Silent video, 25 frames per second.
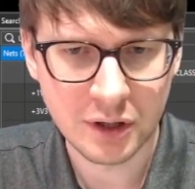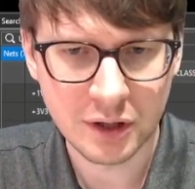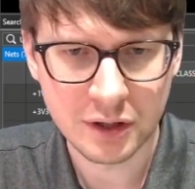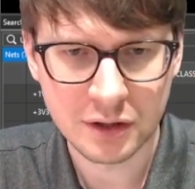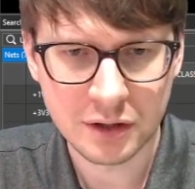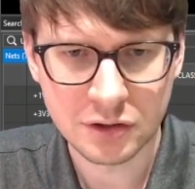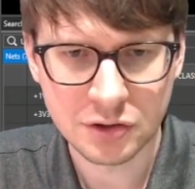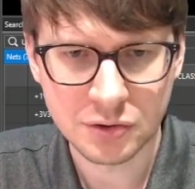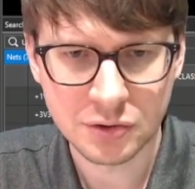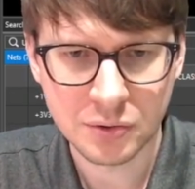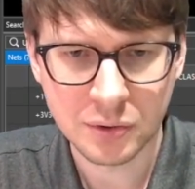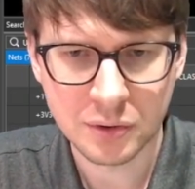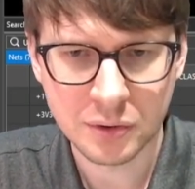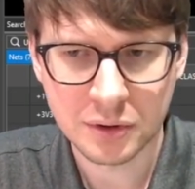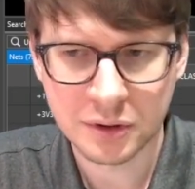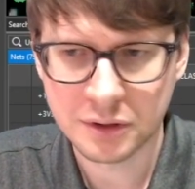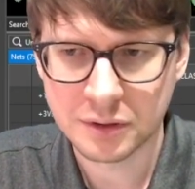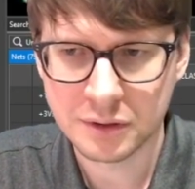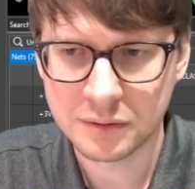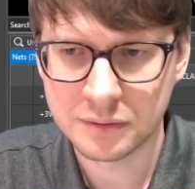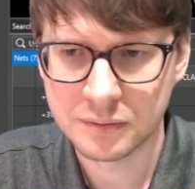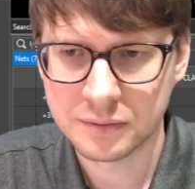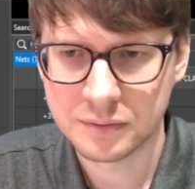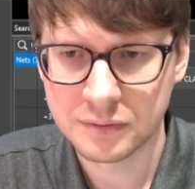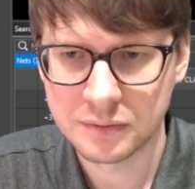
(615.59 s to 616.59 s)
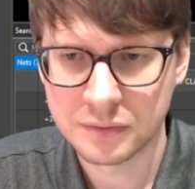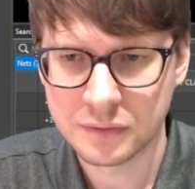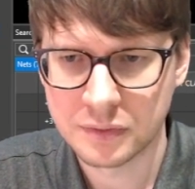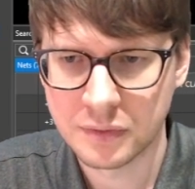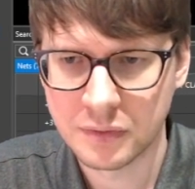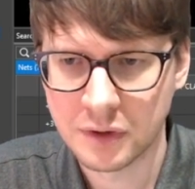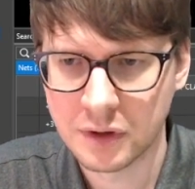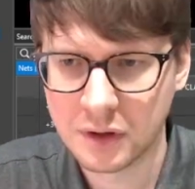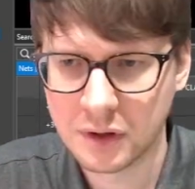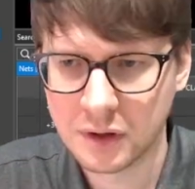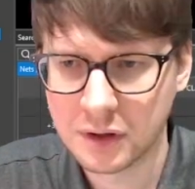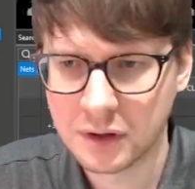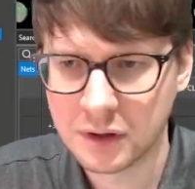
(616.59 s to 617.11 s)
controller,
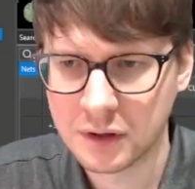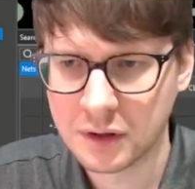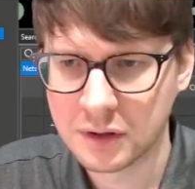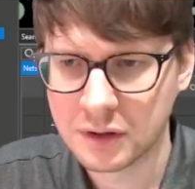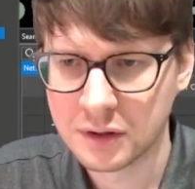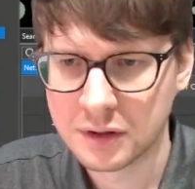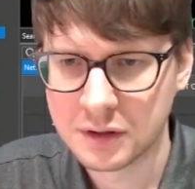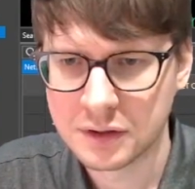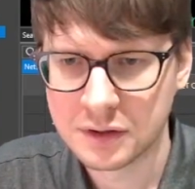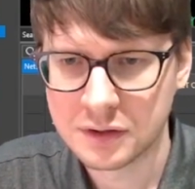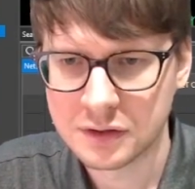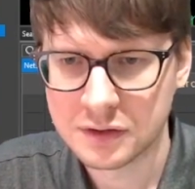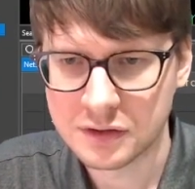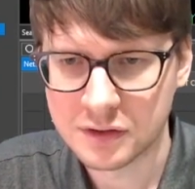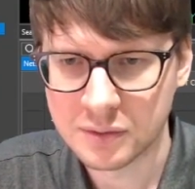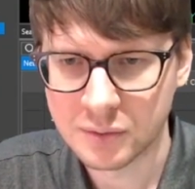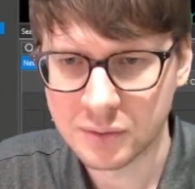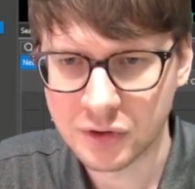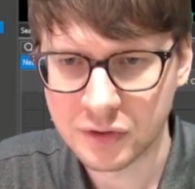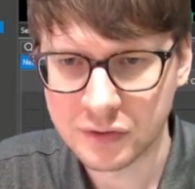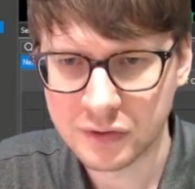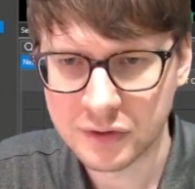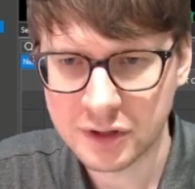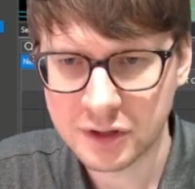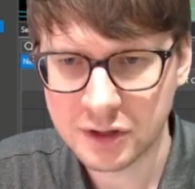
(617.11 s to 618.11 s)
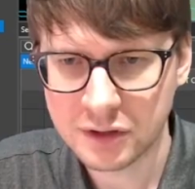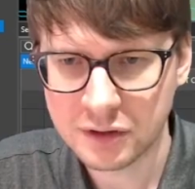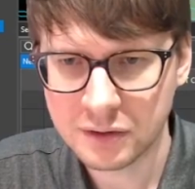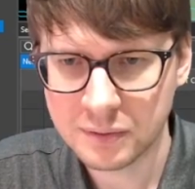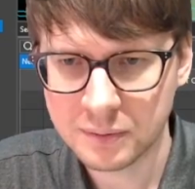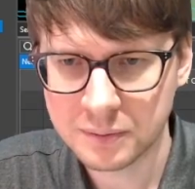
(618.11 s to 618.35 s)
somewhere over here.